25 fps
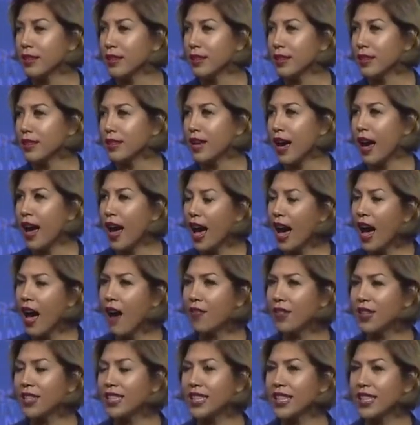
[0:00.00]
to have
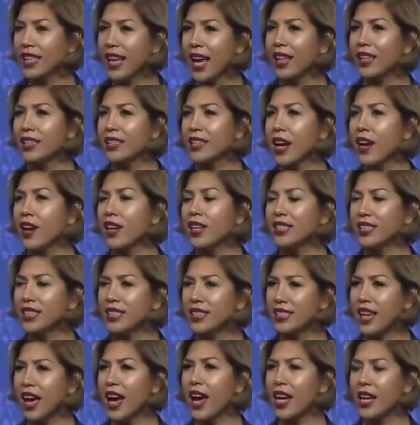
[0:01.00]
this egalitarian
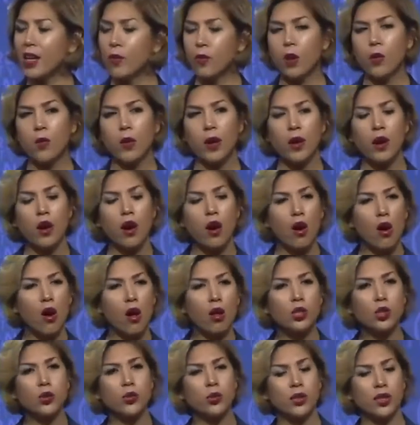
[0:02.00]
society where we are all
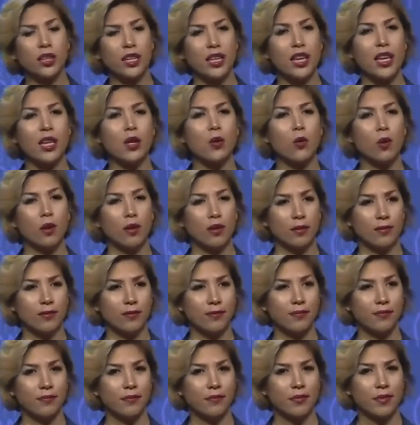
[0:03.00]
truly equal.
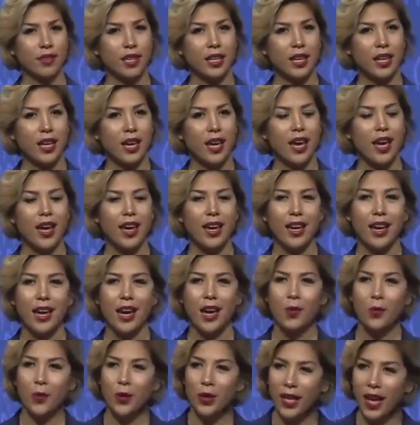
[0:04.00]

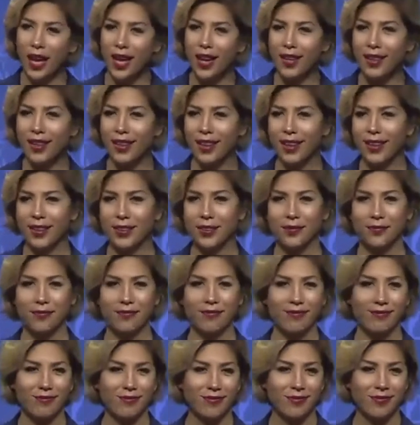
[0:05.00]
And we're getting there.
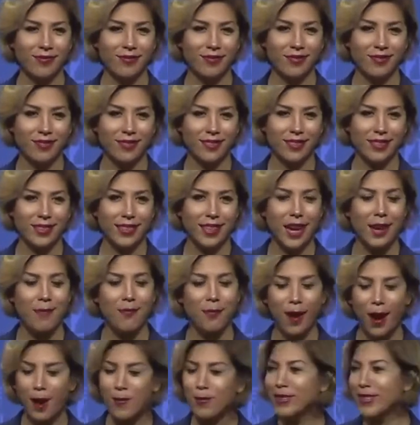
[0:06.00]
I
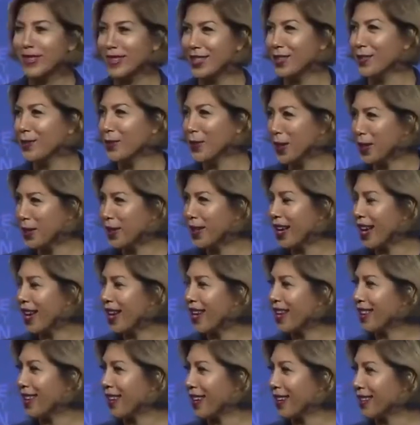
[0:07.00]
promise you, we are
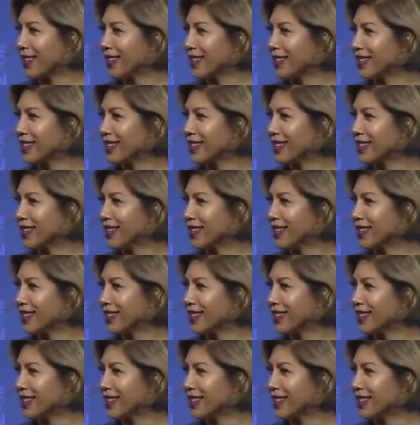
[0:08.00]
getting there.